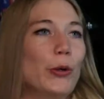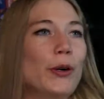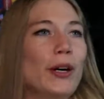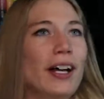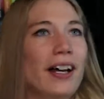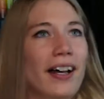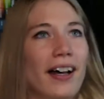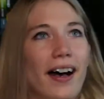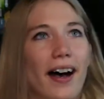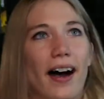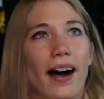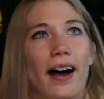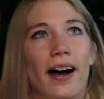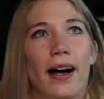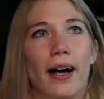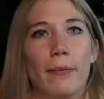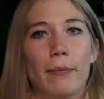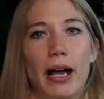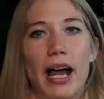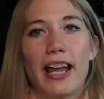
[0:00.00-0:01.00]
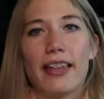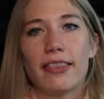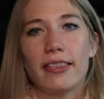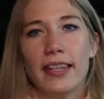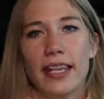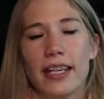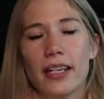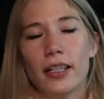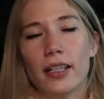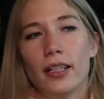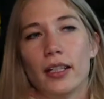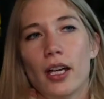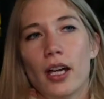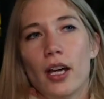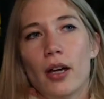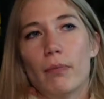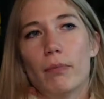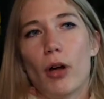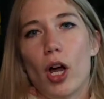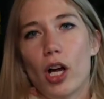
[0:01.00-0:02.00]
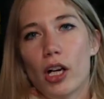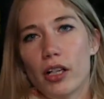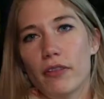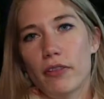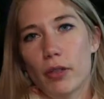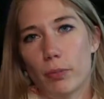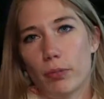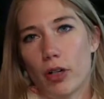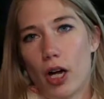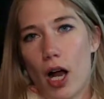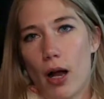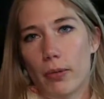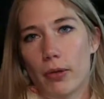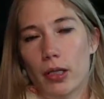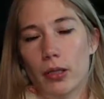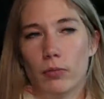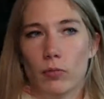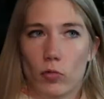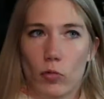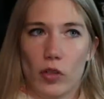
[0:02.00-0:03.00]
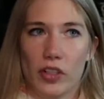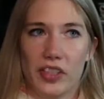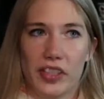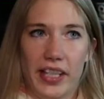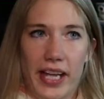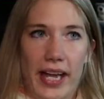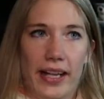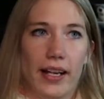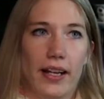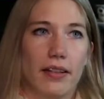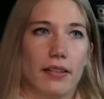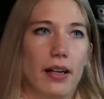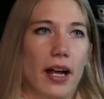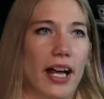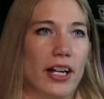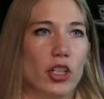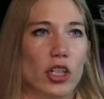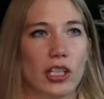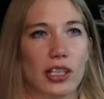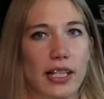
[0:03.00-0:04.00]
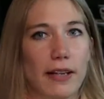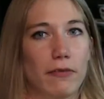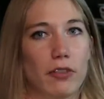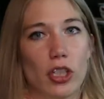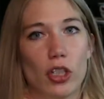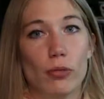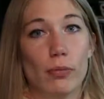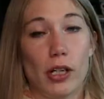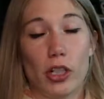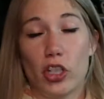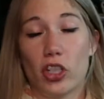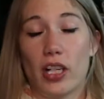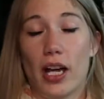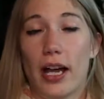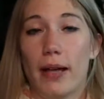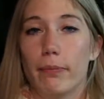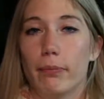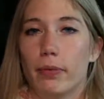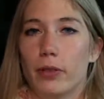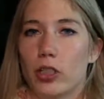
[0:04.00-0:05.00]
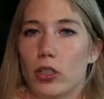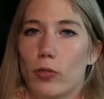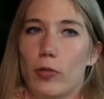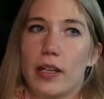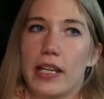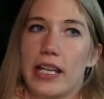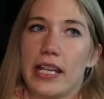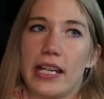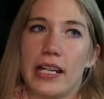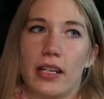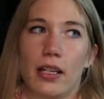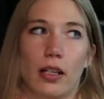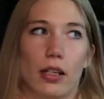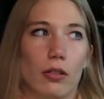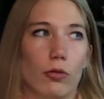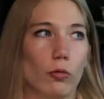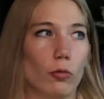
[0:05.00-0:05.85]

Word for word: Um, I think Part of the problem was that I just left too much time between